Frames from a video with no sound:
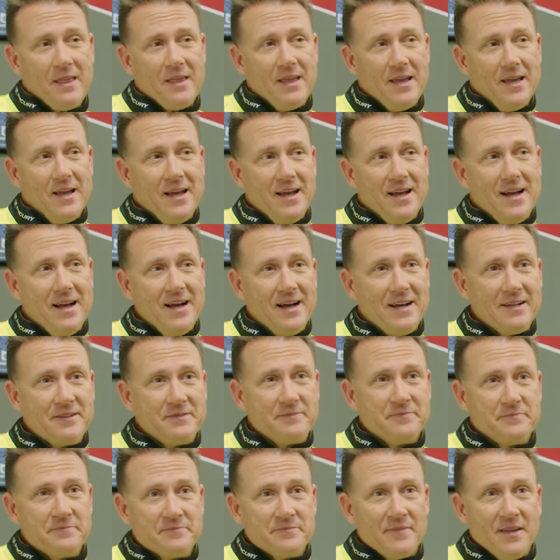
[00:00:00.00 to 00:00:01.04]
and
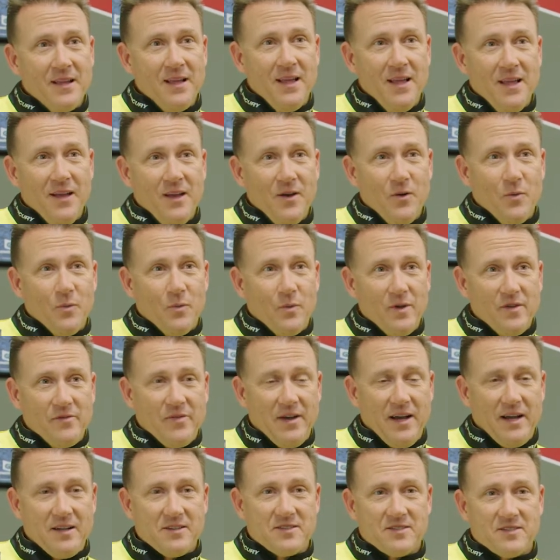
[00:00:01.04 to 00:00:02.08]
we've
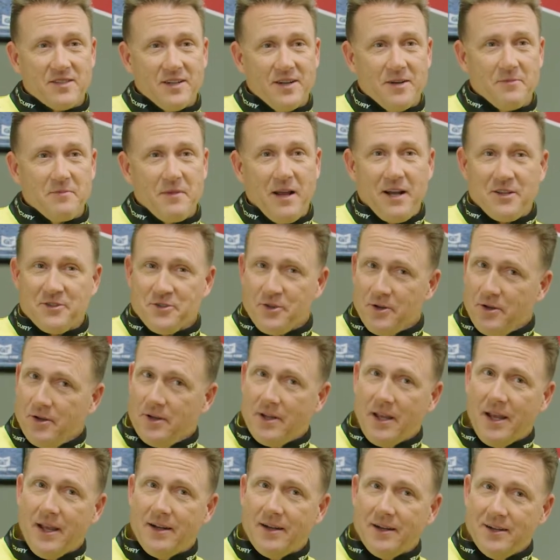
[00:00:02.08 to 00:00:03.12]
had some not so good
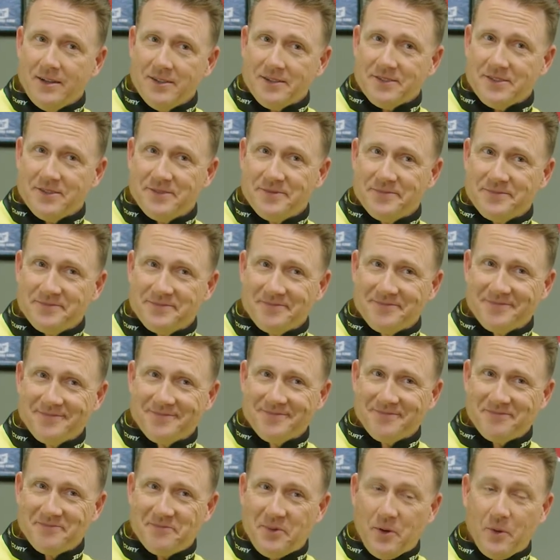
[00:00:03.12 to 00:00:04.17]
candidates,
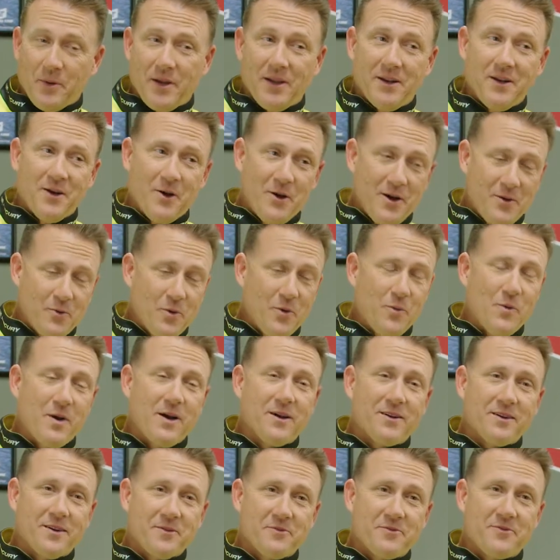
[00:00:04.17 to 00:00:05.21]
but we know it. We
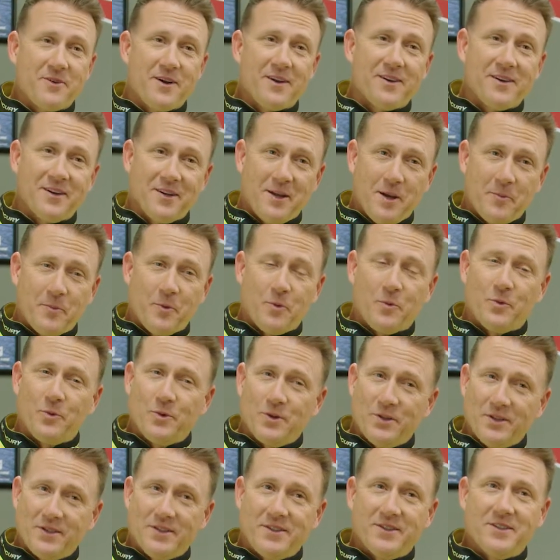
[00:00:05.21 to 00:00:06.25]
wound up finding a couple
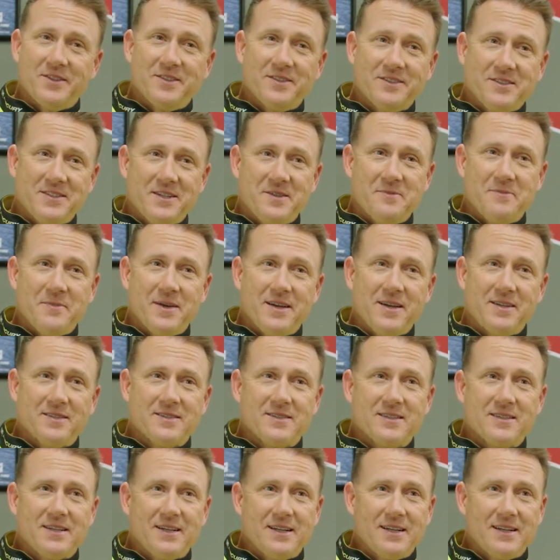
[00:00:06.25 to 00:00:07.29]
really good
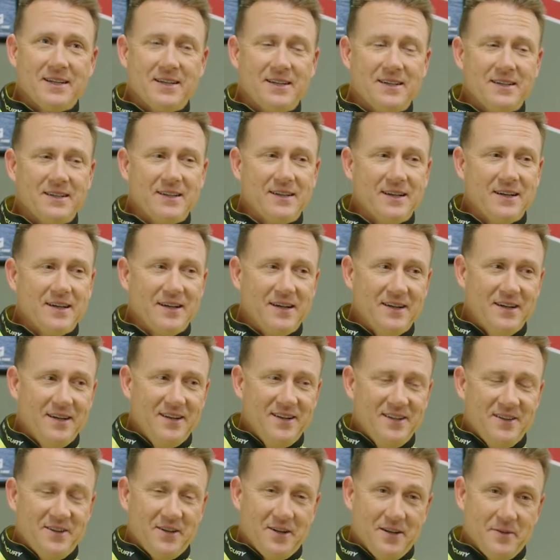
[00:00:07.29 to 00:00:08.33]
teammates, and they're
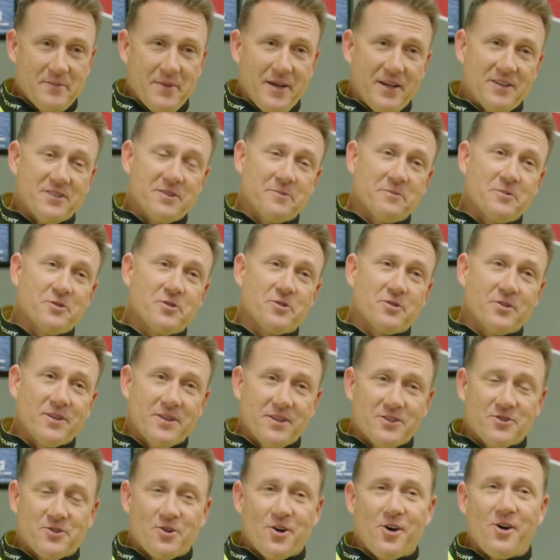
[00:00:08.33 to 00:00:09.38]
going to make some
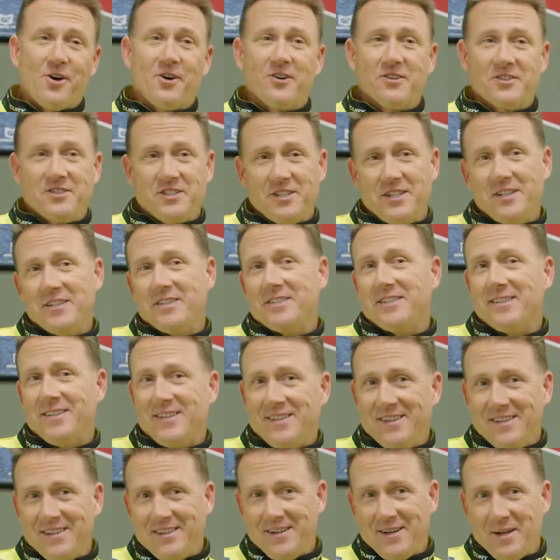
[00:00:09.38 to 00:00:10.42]
strong
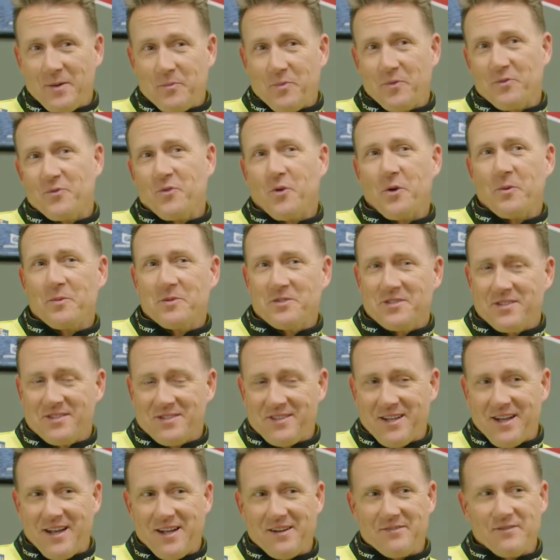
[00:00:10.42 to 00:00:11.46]
GT
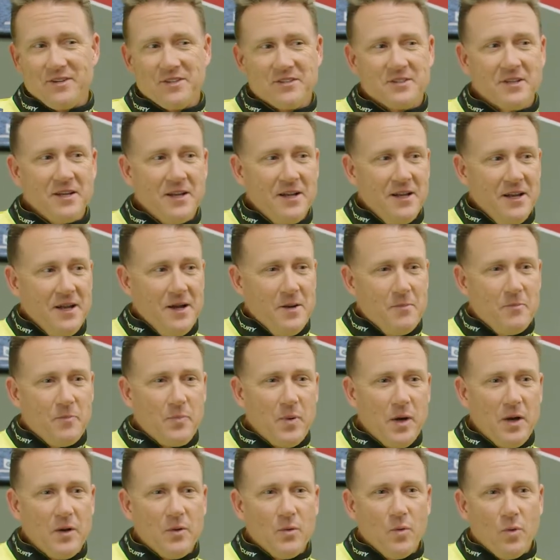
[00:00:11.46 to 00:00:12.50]
performances ahead of us.
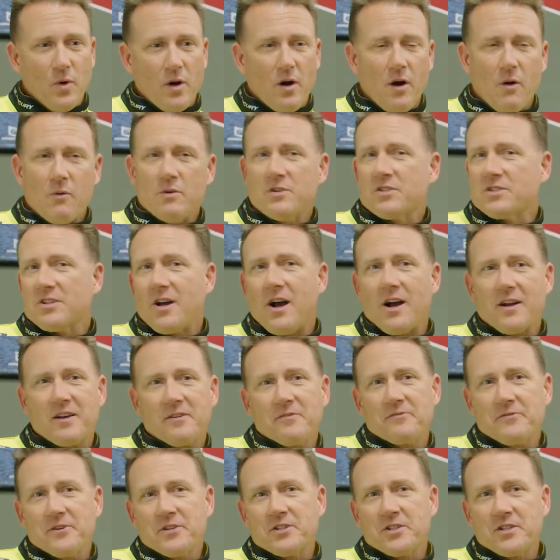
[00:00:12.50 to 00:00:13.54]
But we're always
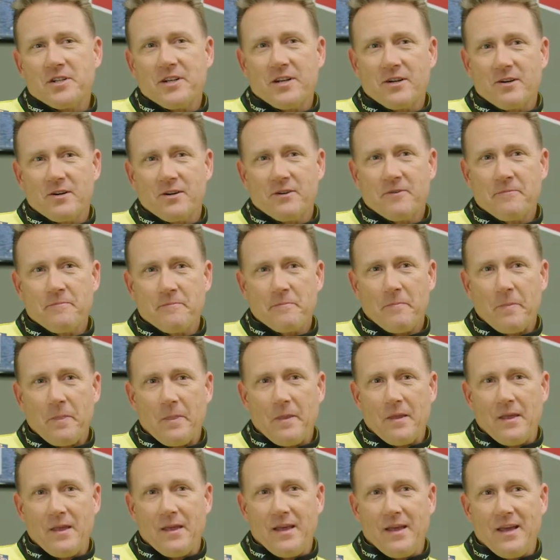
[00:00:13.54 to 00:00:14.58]
talking fishing here.
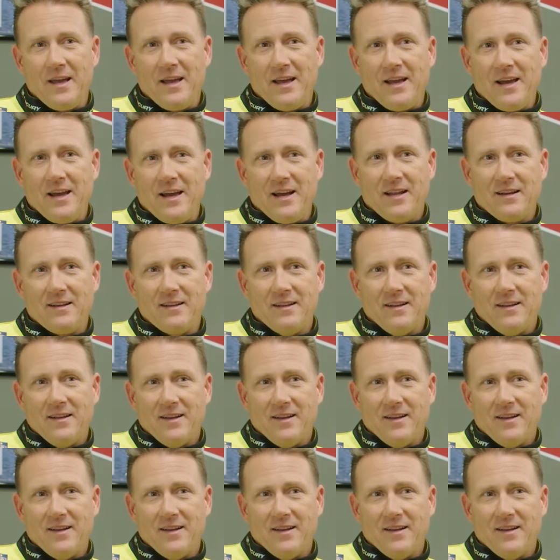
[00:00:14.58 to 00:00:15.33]
And